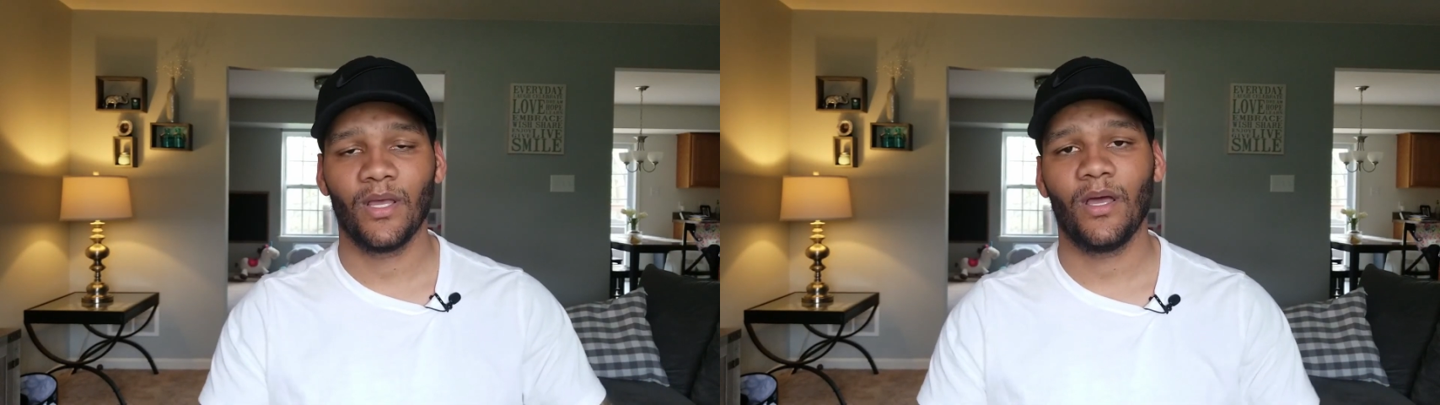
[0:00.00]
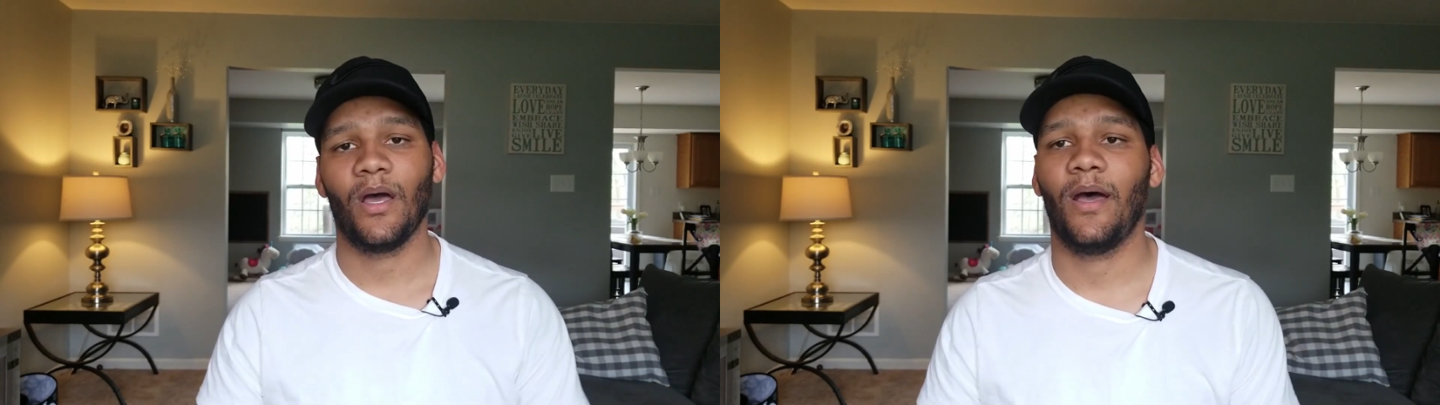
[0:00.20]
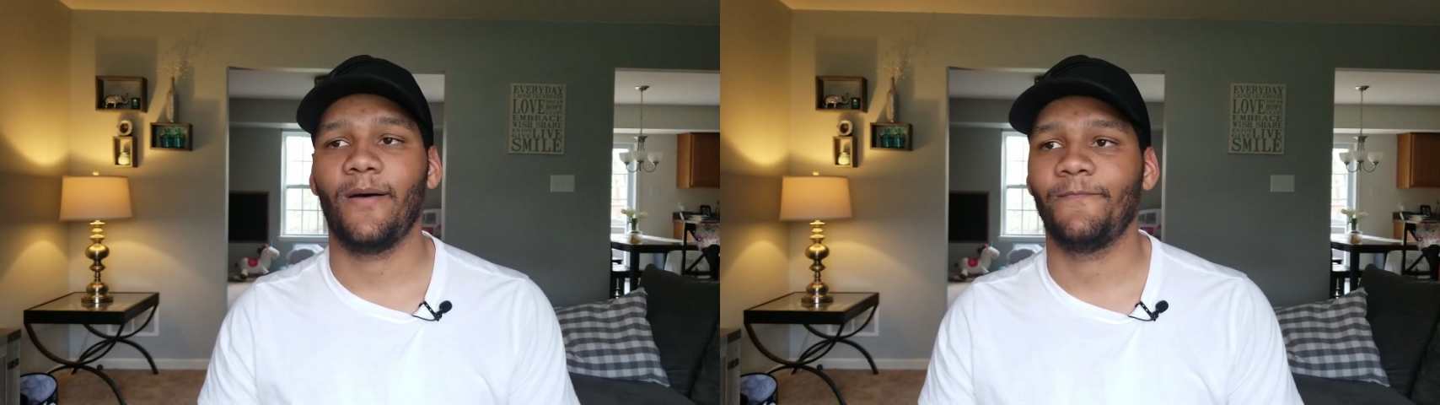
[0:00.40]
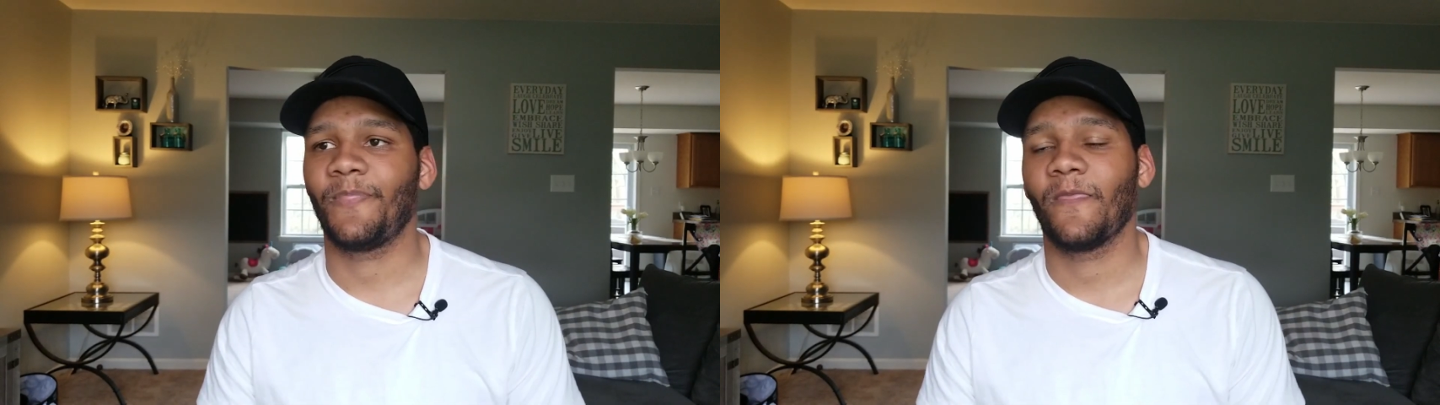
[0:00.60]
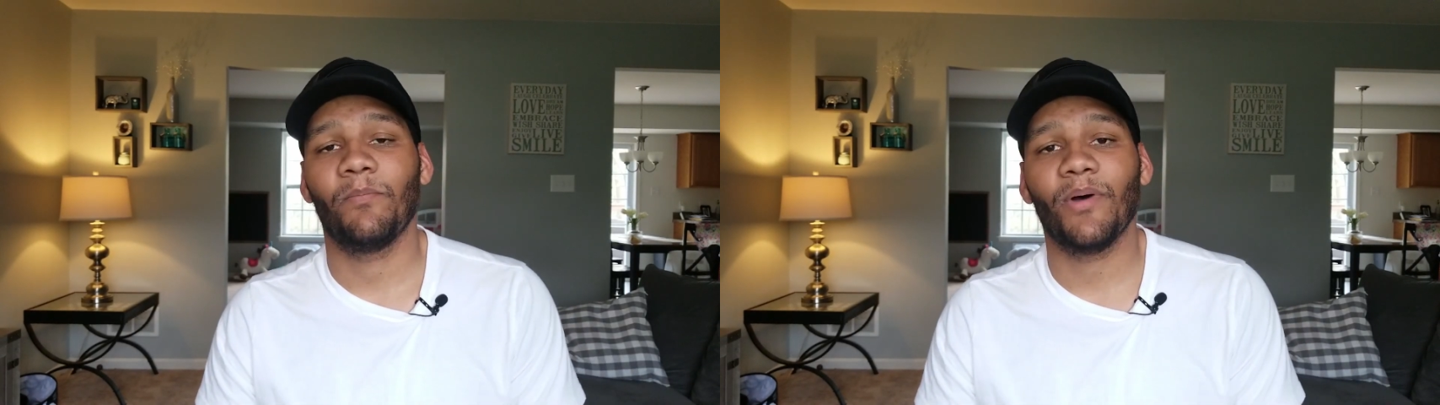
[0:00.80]
Um,
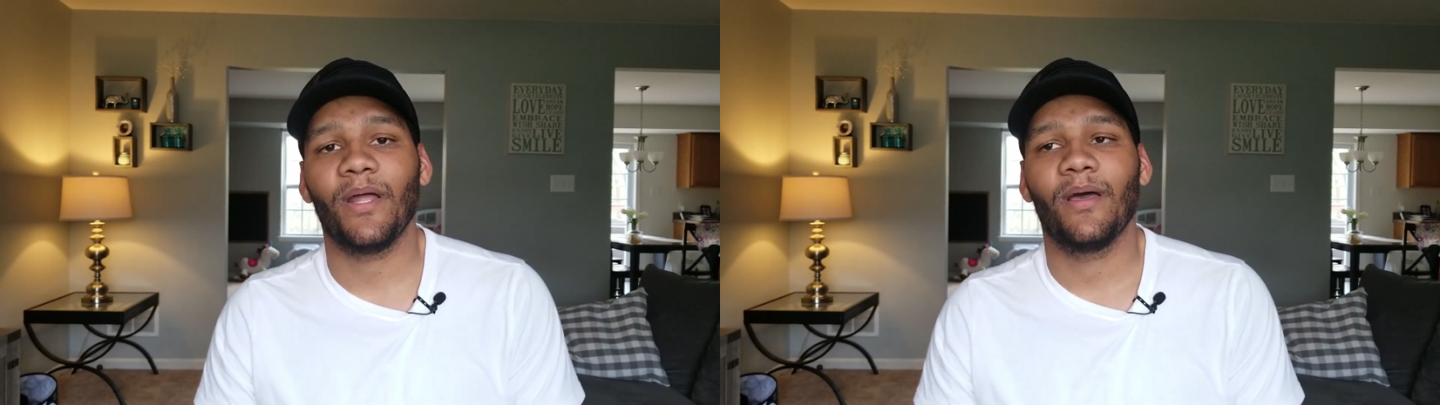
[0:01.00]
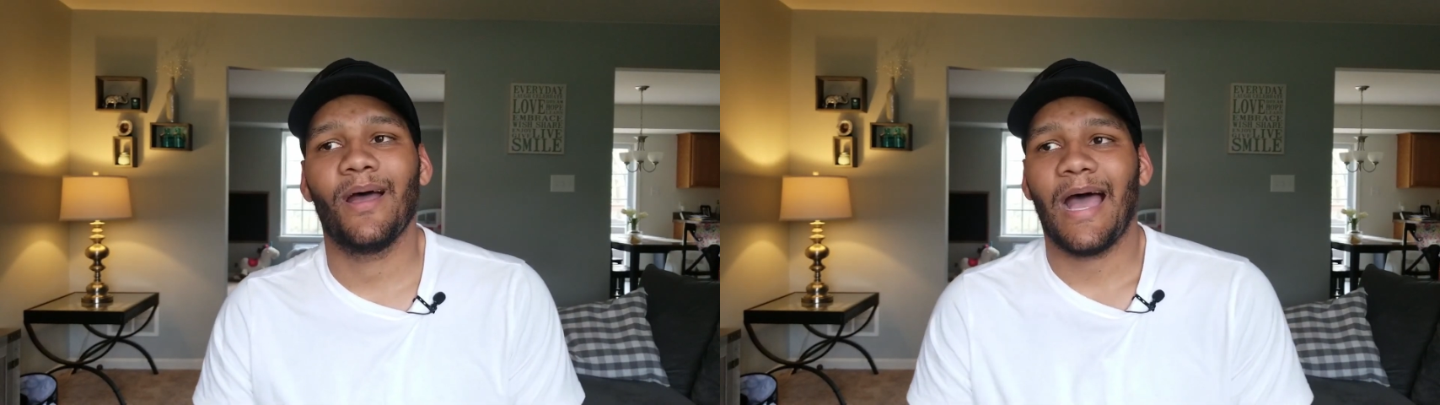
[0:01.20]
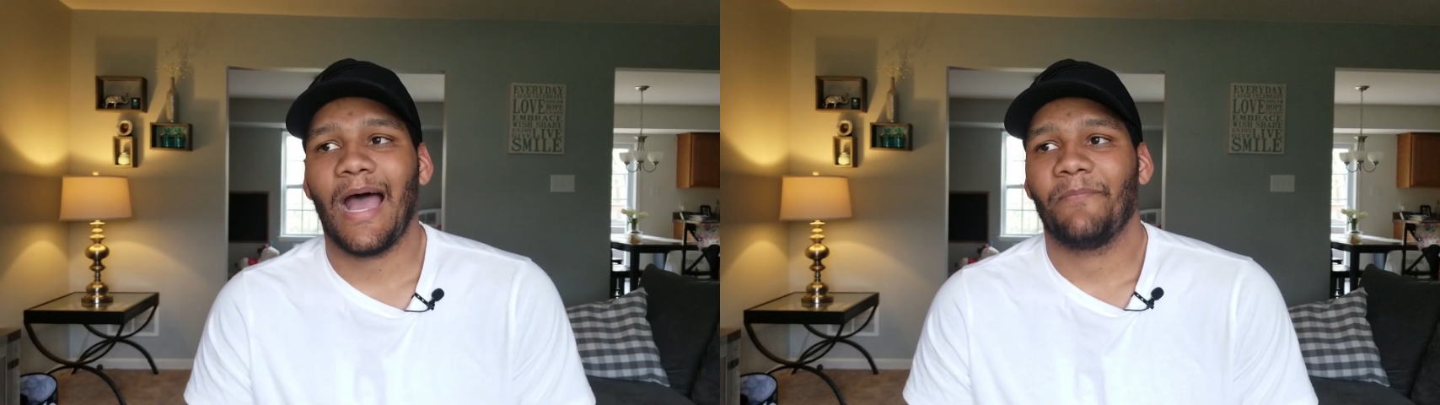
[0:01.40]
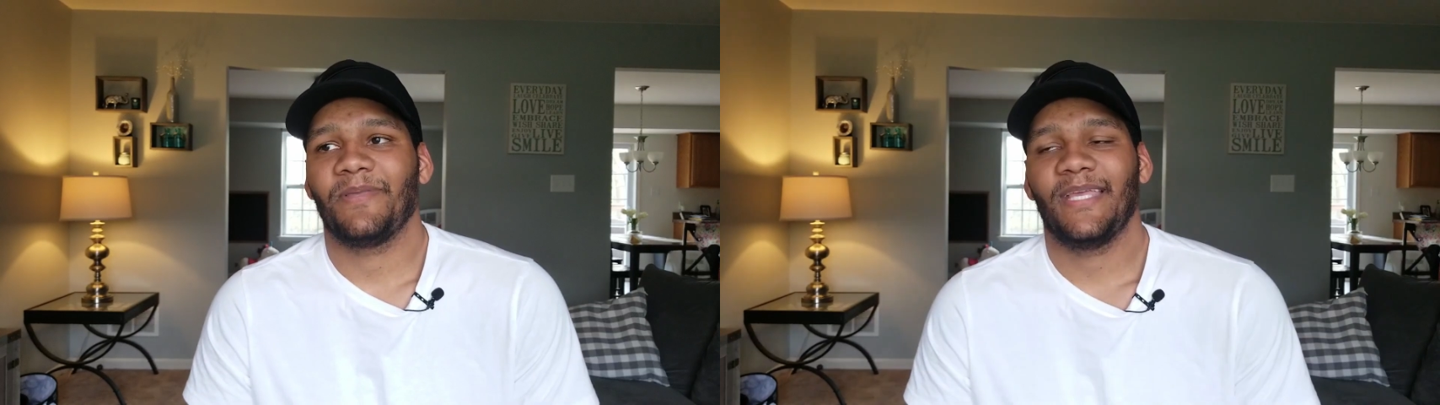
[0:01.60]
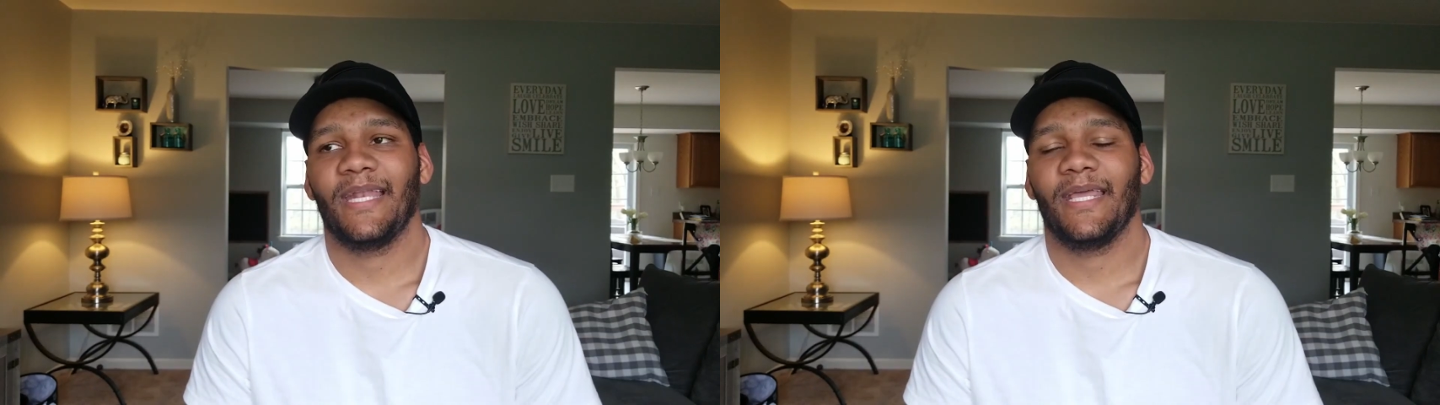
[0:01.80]
but I'm
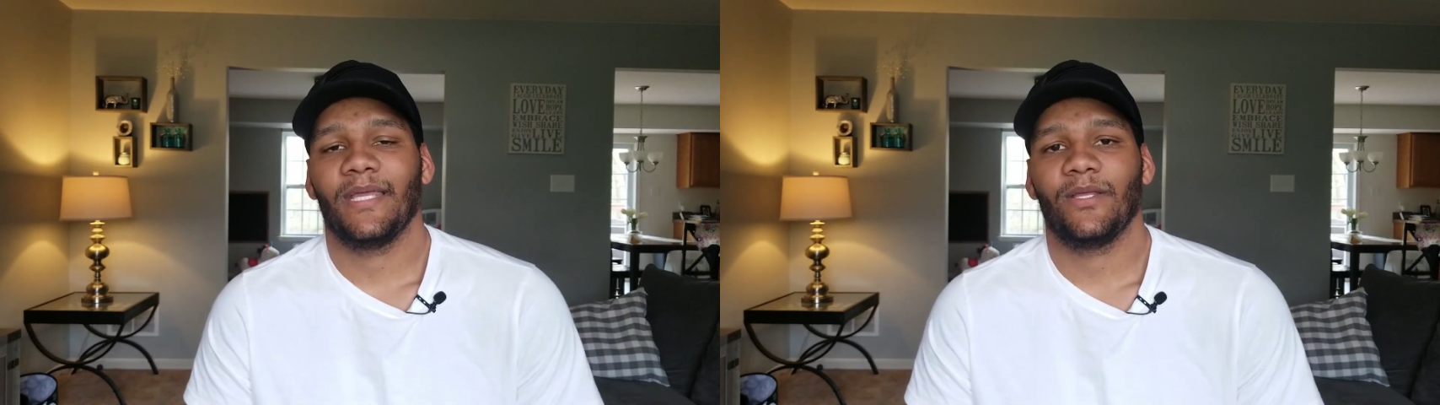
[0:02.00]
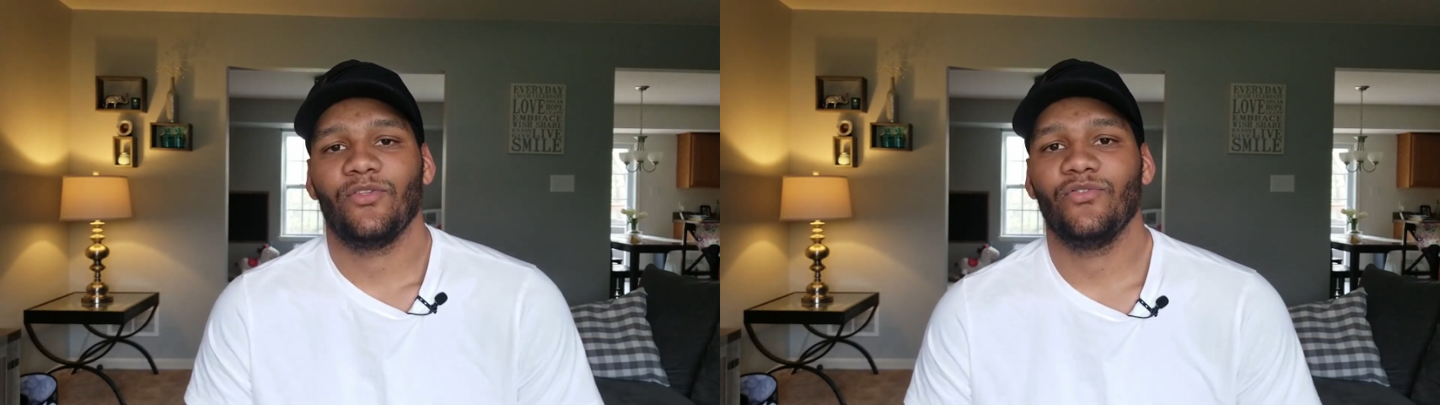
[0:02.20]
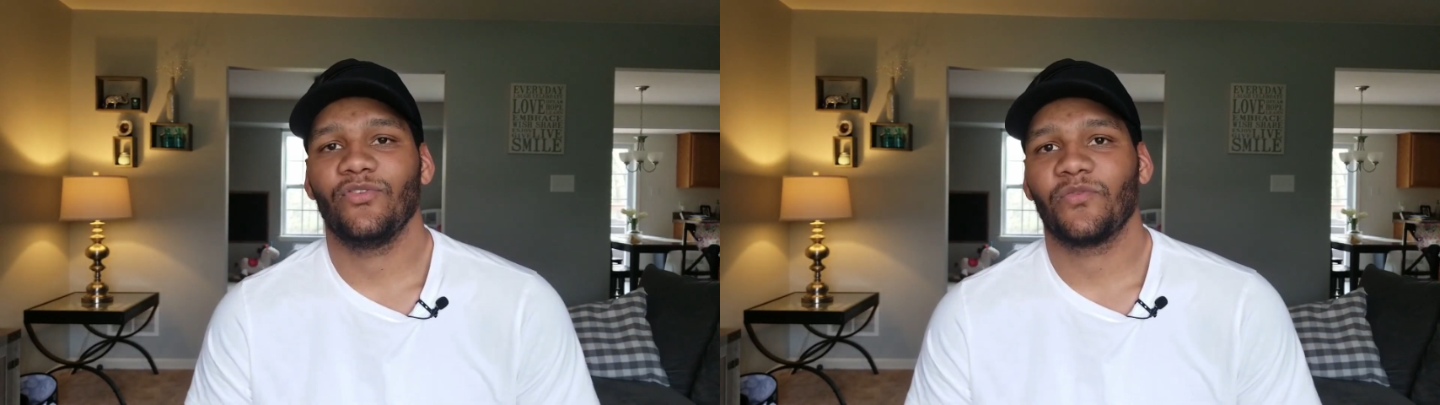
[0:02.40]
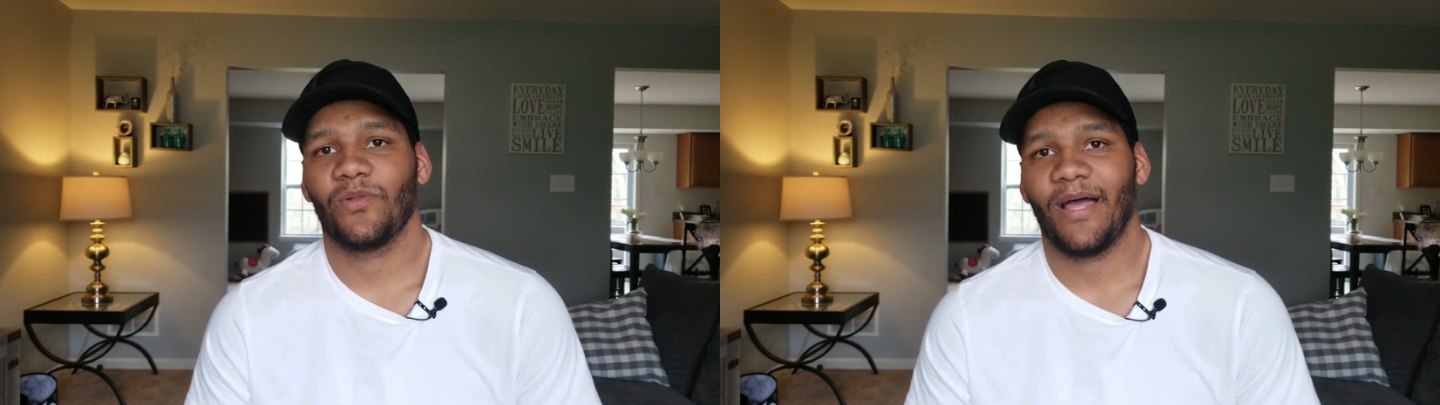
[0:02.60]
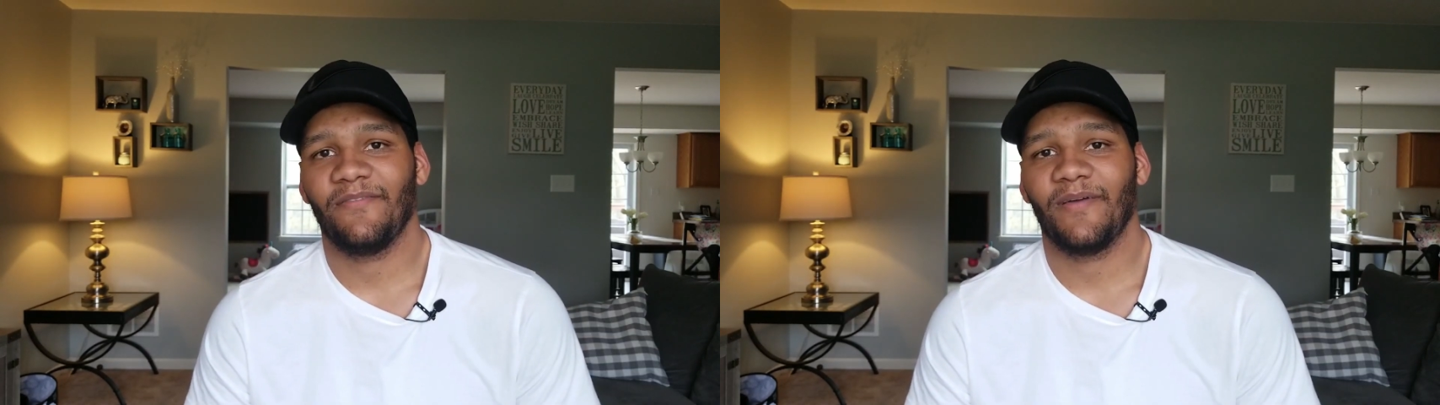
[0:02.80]
getting useful
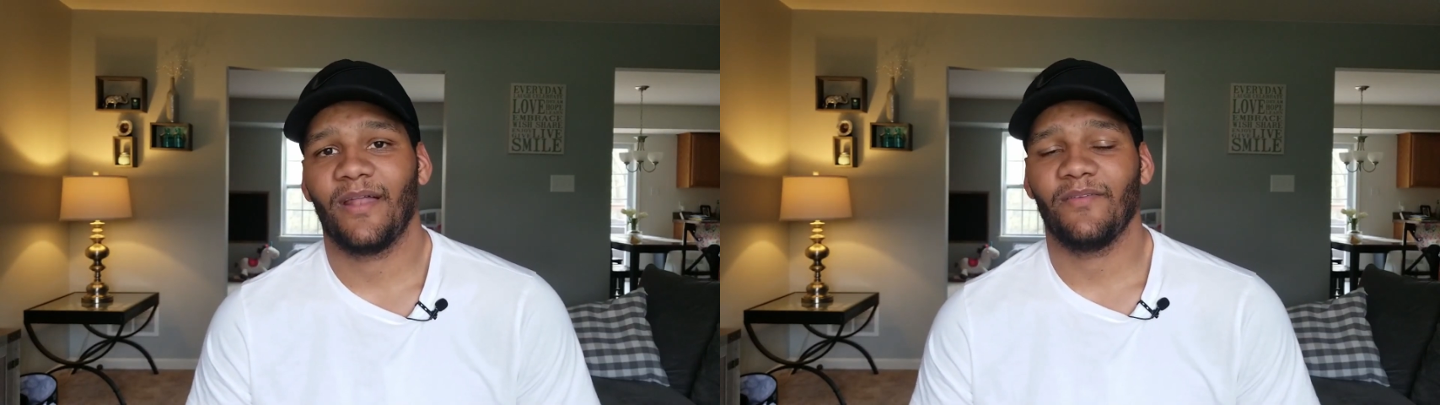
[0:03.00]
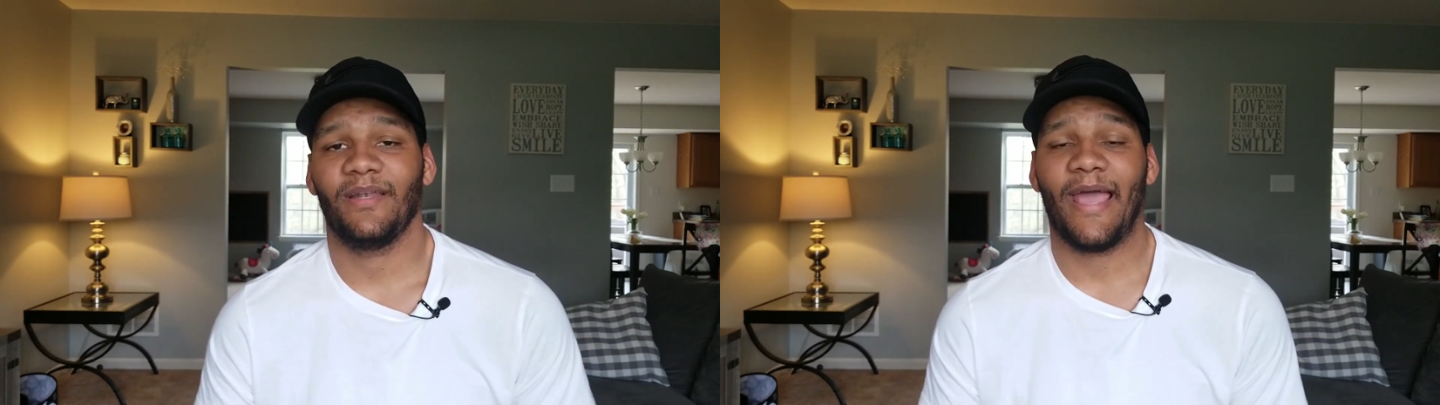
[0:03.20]
life out of it.